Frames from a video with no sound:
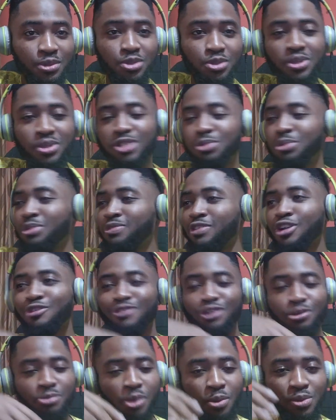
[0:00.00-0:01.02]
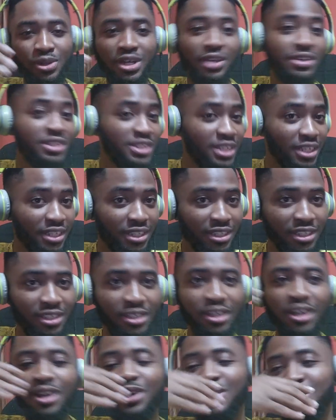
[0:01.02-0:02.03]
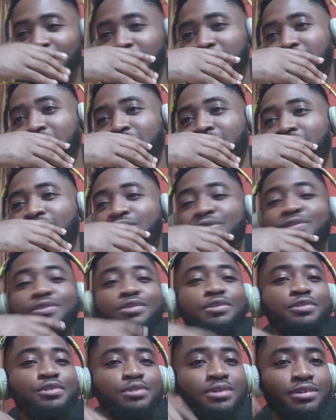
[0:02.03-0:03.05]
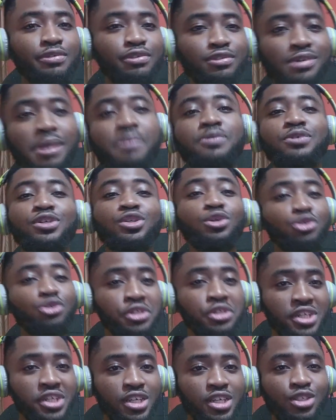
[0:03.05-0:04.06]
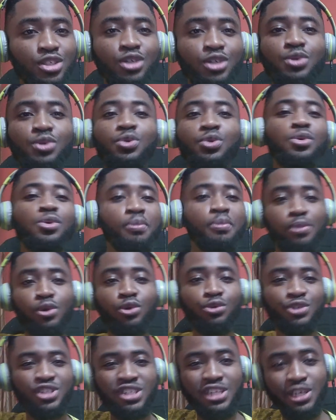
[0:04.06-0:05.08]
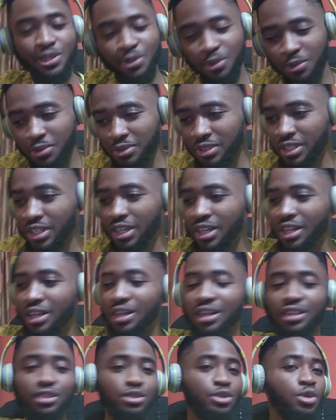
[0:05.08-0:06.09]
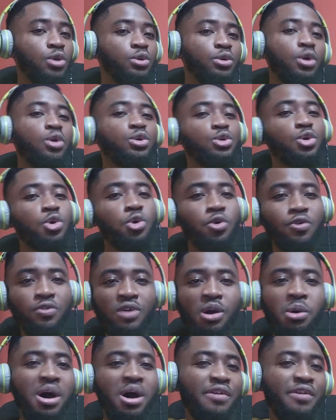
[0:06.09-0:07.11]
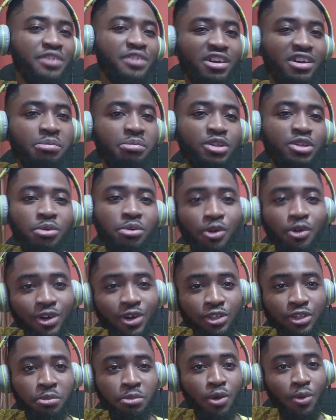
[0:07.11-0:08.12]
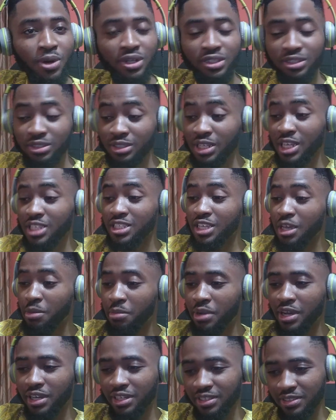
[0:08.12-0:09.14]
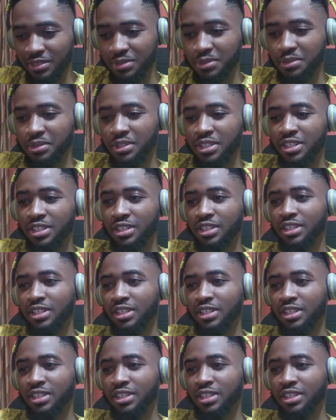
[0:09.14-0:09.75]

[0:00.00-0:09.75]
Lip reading: So he's been very very popular recently. So saying if you rap for 600 years, you no go blow rich lecon. No go talk of our Africa rapper number one. That's MI. Okay.